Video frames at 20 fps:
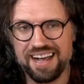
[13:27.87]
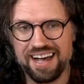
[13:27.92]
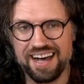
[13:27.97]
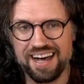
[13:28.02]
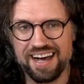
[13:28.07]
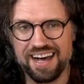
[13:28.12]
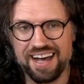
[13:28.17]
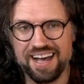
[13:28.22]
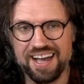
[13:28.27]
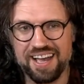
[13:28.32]

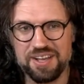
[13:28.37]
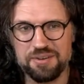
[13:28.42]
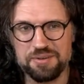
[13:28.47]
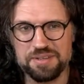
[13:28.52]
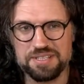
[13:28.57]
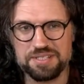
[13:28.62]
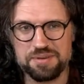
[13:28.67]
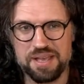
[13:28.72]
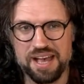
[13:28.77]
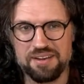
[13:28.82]
Uh, who
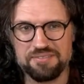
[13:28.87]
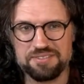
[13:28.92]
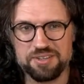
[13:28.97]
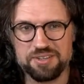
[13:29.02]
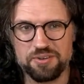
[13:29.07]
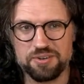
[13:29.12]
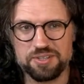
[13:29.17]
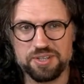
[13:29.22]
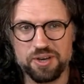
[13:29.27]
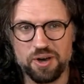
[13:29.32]
else do we have?
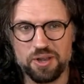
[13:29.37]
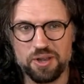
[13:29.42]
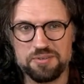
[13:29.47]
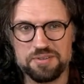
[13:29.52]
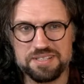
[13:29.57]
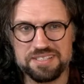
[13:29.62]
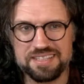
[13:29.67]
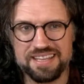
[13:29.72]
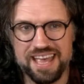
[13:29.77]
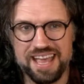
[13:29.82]
Don
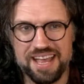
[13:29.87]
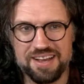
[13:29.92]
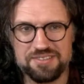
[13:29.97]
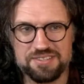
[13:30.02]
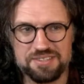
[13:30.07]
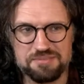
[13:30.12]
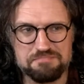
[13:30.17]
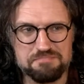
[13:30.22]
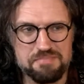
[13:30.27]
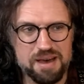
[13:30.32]
Goller is in the
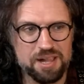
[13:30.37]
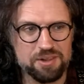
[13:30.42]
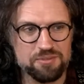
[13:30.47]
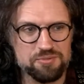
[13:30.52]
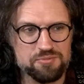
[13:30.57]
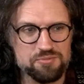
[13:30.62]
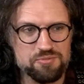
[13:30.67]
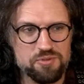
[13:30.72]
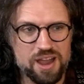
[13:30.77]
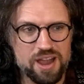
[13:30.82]
house.
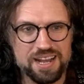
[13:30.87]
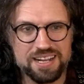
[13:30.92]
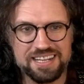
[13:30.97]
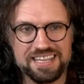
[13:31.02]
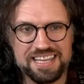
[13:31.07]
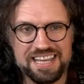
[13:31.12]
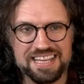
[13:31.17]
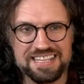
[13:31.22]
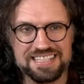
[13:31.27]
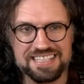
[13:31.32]
Mal
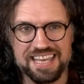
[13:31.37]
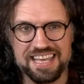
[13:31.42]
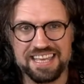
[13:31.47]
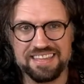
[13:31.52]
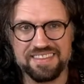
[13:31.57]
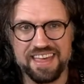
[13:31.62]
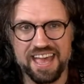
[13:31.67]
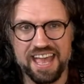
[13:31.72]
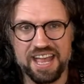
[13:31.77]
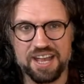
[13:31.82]
Riley is
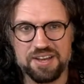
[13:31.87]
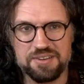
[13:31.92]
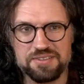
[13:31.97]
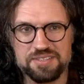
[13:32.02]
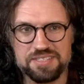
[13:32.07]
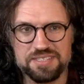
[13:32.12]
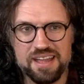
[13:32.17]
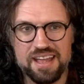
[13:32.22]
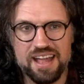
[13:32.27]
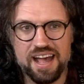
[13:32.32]
in the
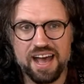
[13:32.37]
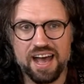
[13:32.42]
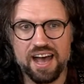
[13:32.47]
house.